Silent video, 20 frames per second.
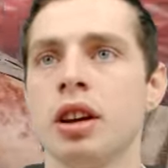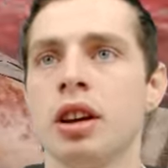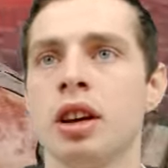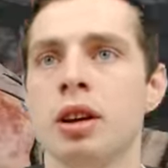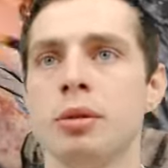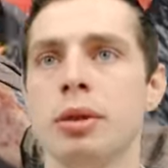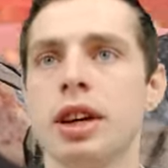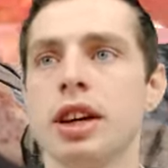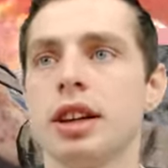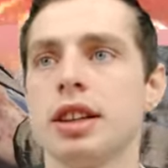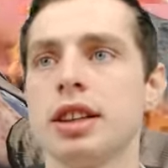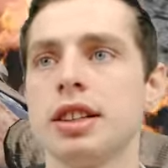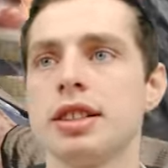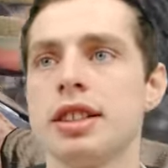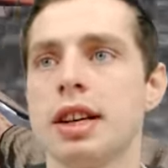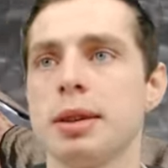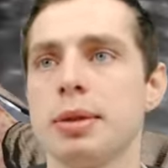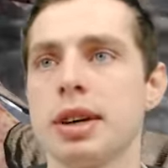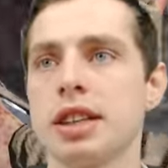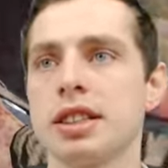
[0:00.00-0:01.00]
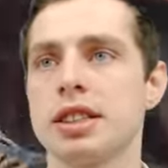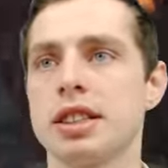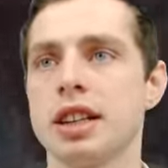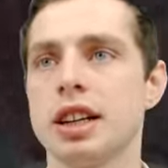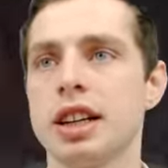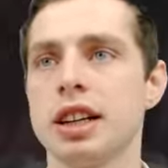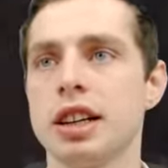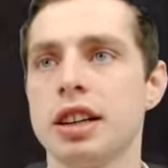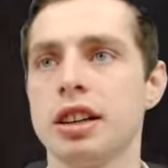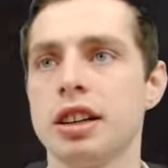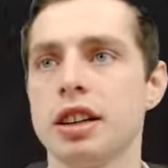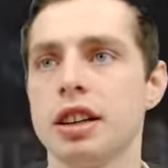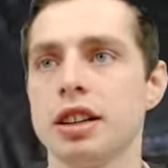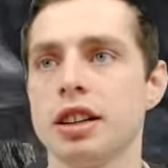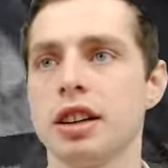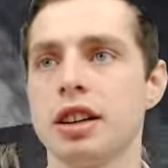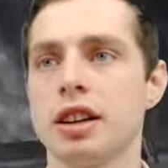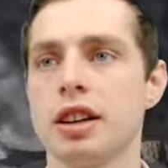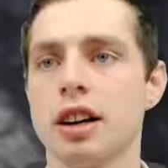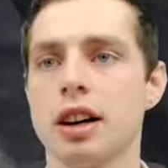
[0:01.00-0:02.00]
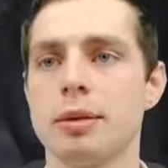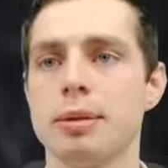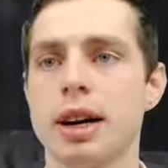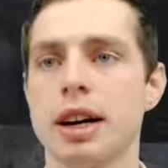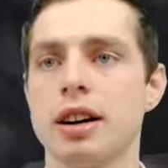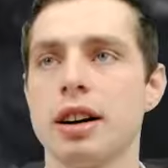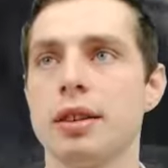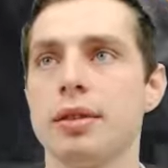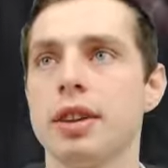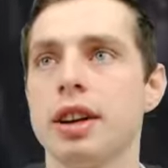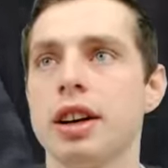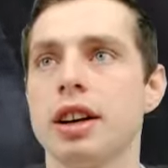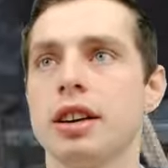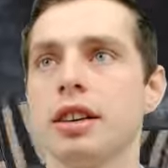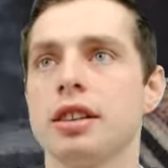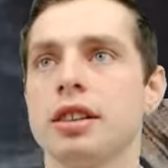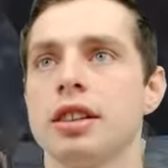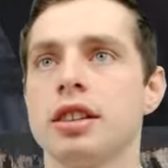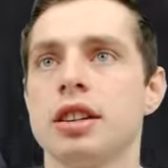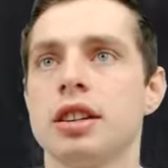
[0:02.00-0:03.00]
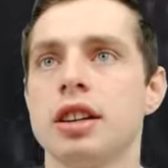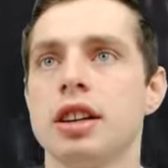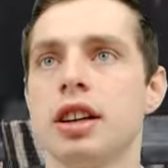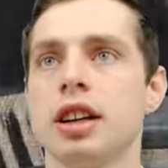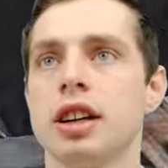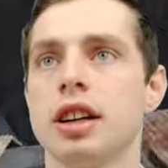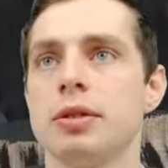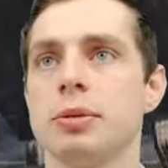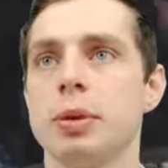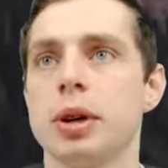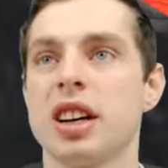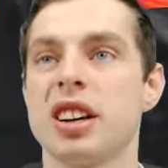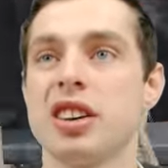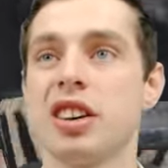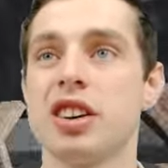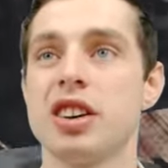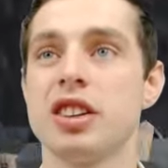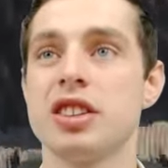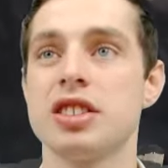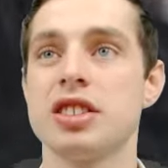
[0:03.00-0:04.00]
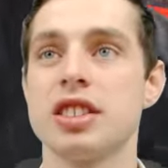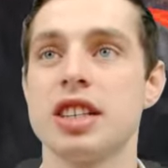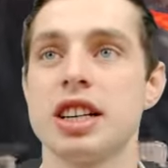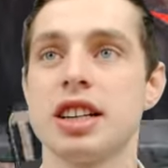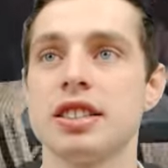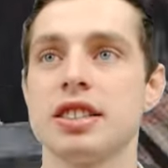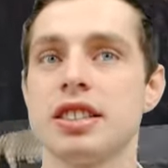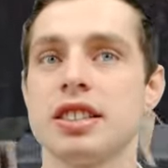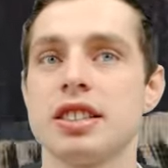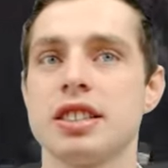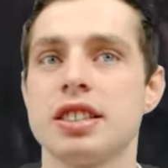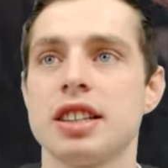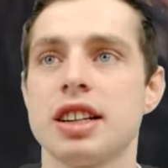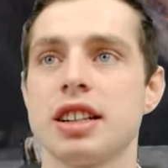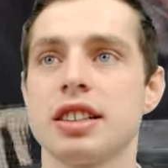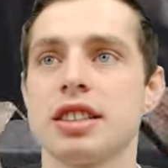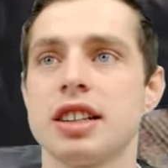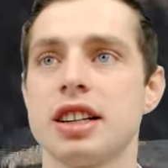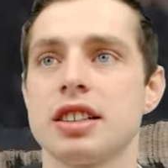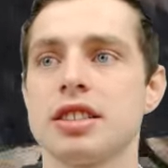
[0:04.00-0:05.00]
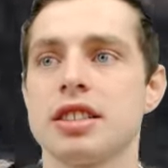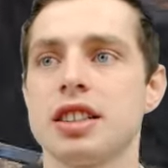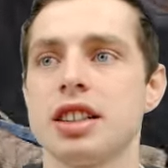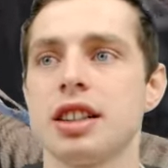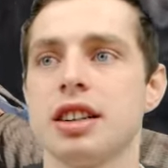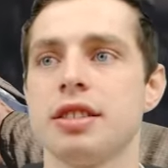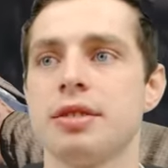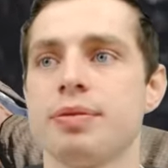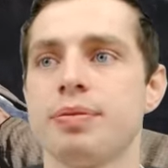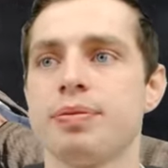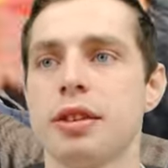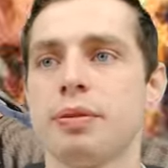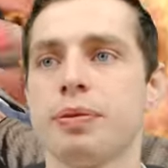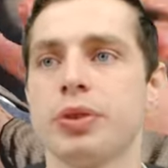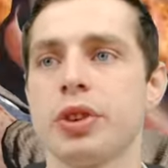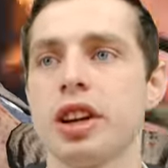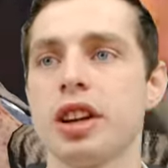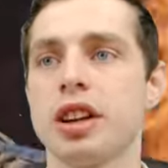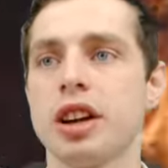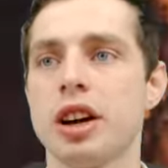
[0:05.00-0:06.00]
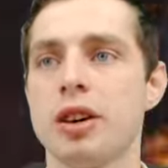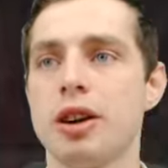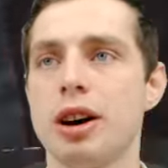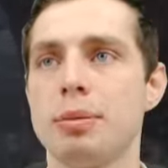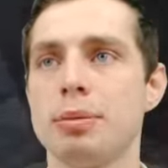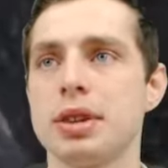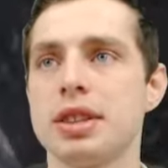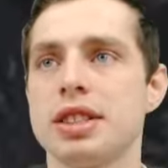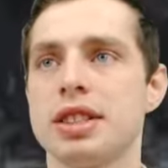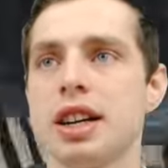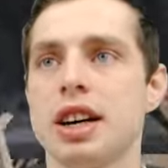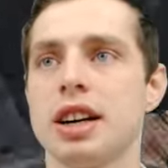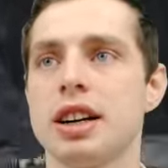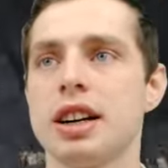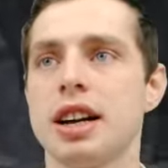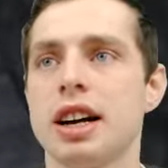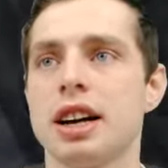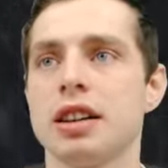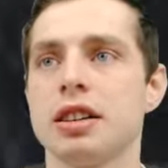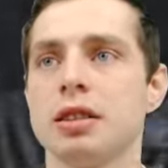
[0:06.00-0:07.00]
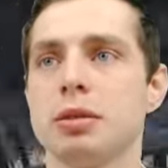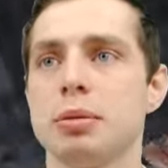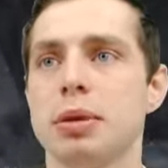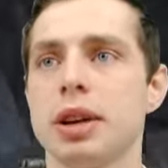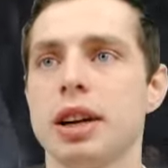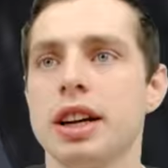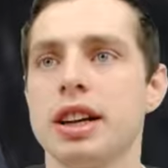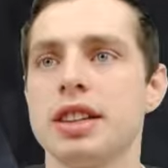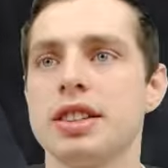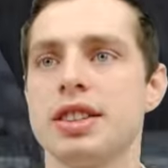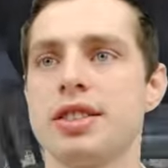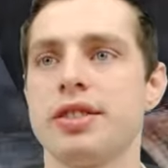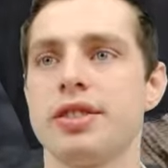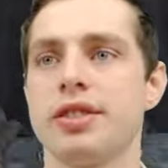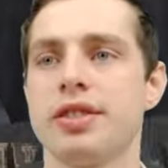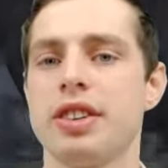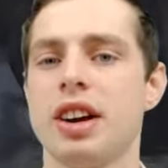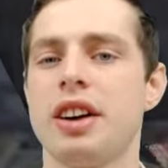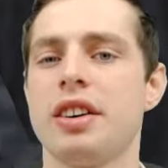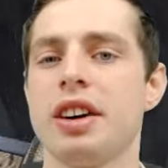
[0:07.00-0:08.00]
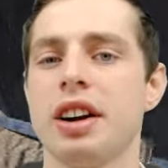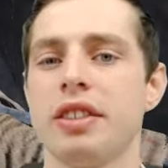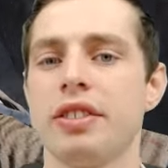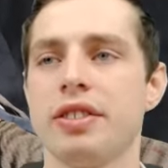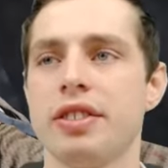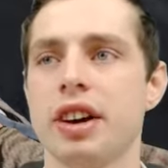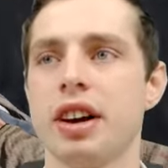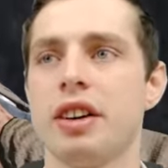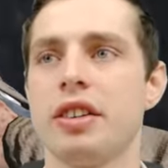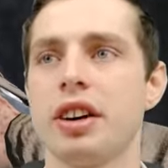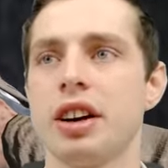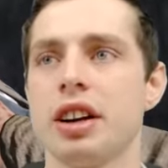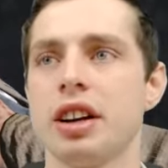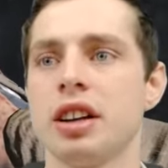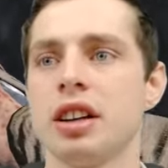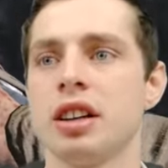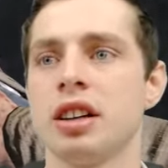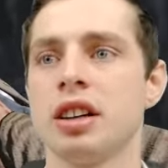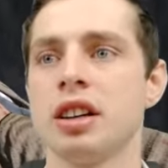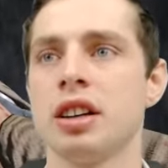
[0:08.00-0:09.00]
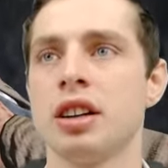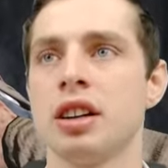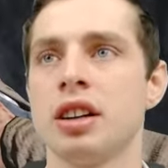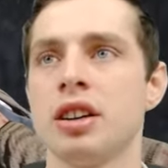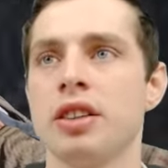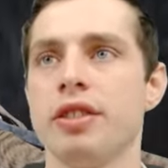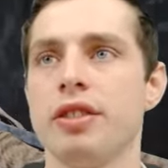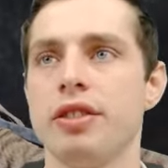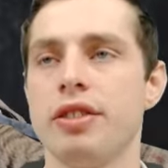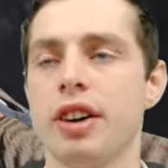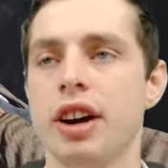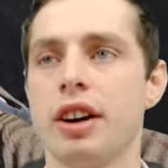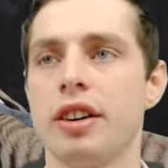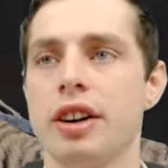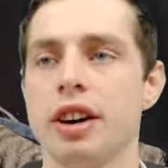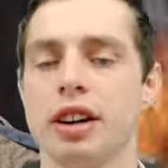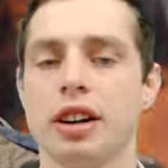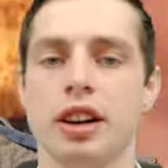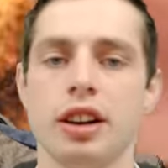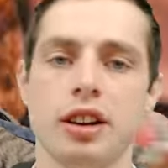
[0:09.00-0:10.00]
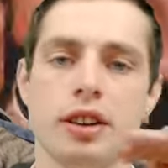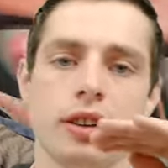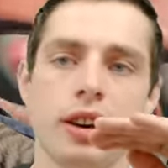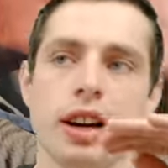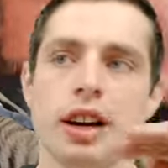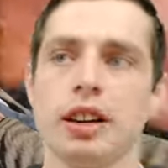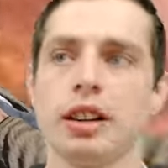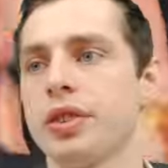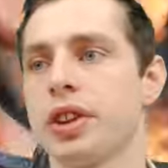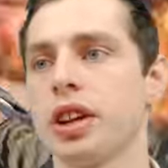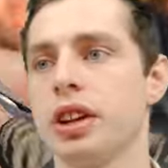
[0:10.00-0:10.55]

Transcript: Yeah, that's how you make a slide, and look, you can't go back up there because it's a slick texture. You can go up a certain angle, but it's a very, very, very low angle.